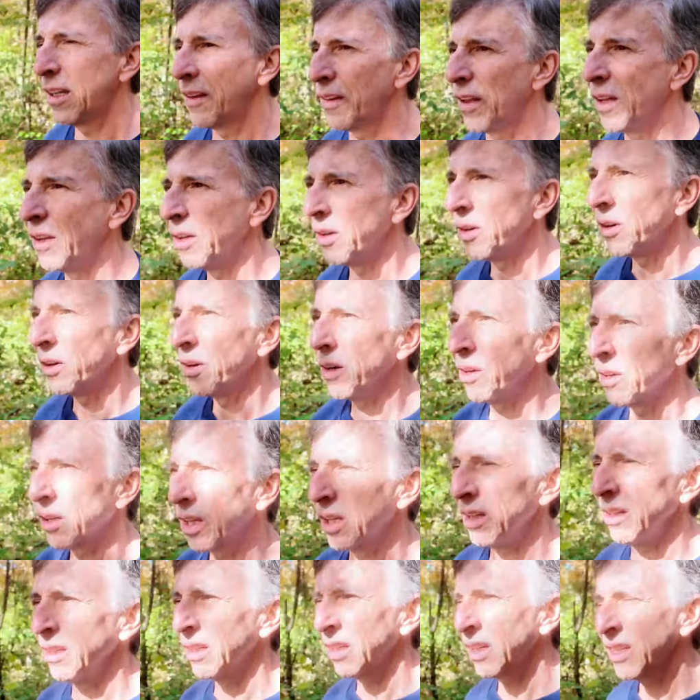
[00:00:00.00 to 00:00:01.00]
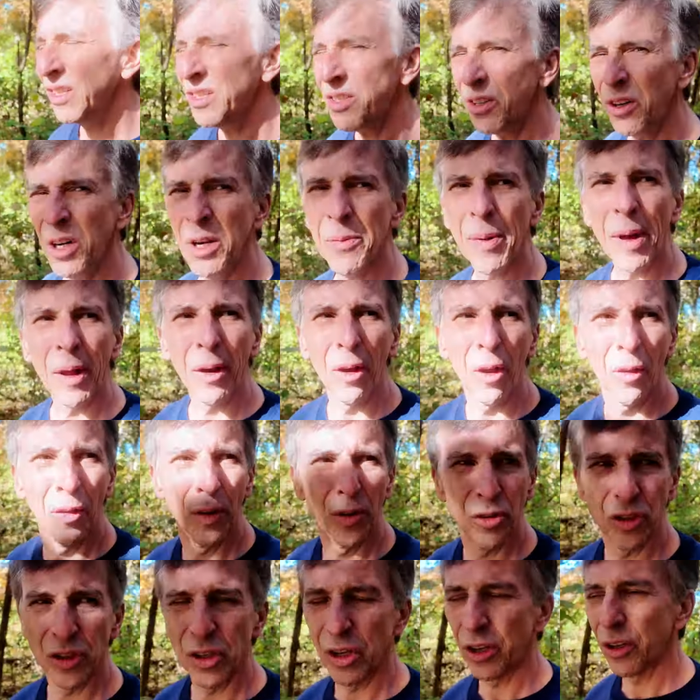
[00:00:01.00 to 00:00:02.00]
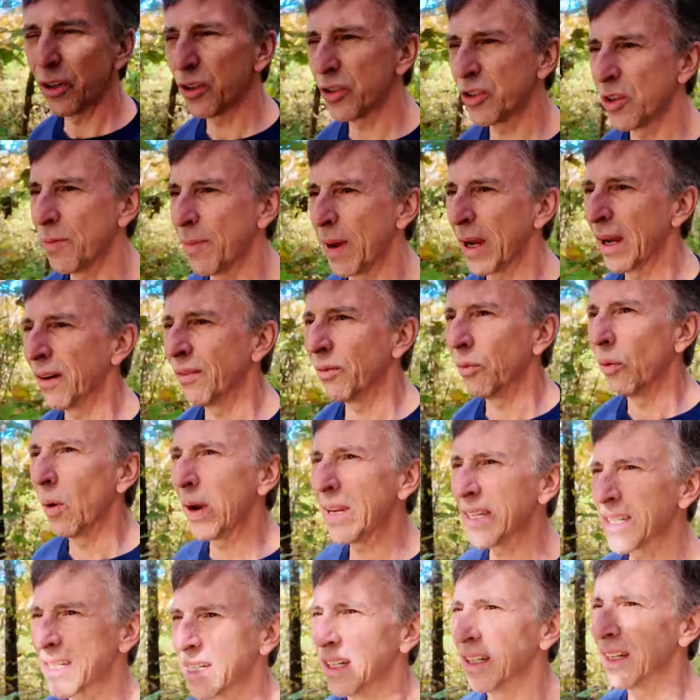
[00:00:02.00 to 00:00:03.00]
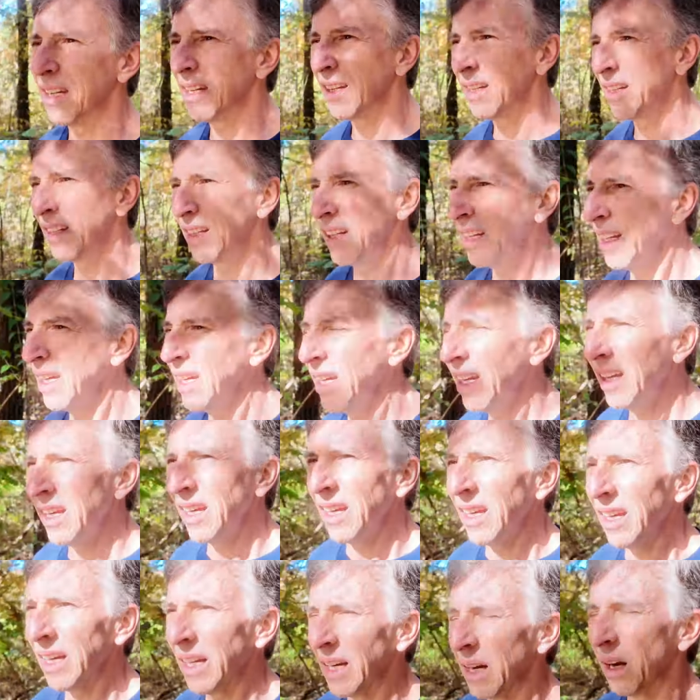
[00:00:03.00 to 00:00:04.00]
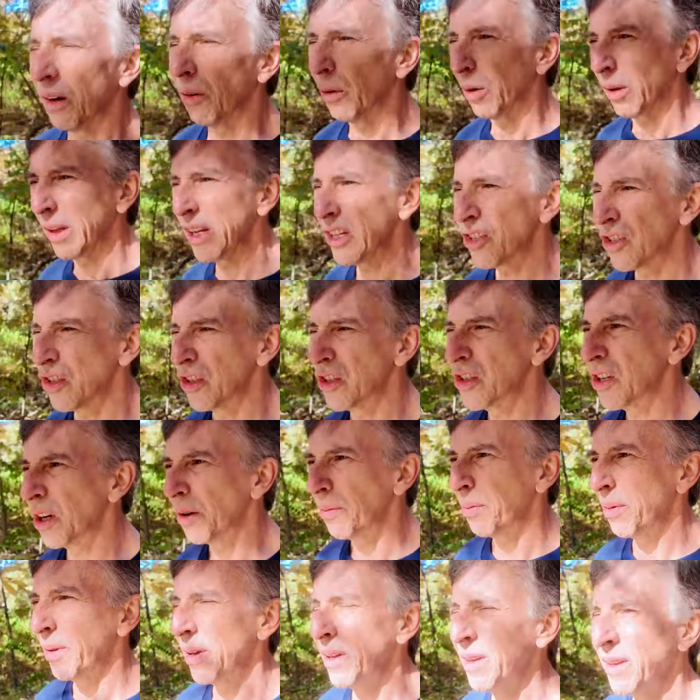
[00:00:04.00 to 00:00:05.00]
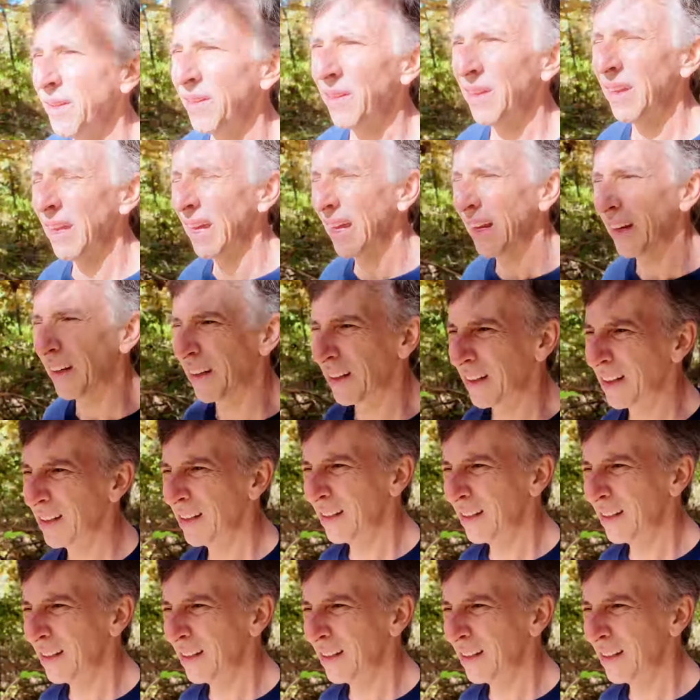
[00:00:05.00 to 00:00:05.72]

that you're concerned about all those years you may have wasted in a relationship that